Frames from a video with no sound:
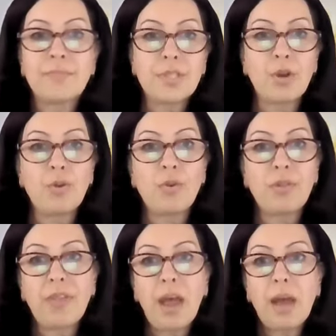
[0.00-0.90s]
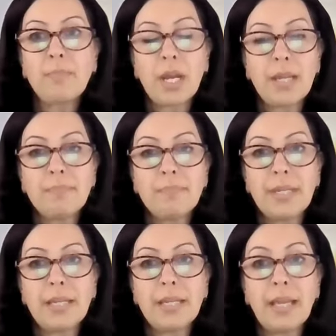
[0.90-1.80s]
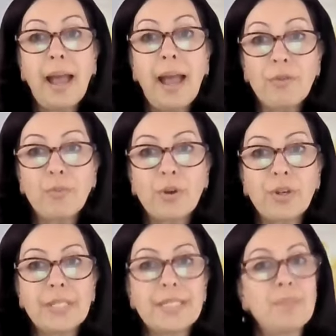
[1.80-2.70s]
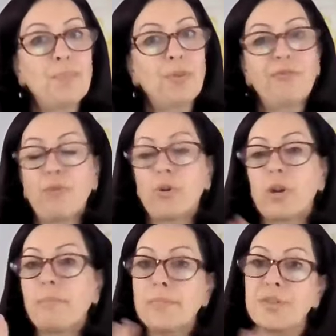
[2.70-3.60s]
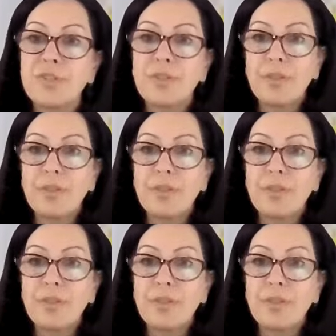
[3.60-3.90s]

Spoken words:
So that might be how the work is performed,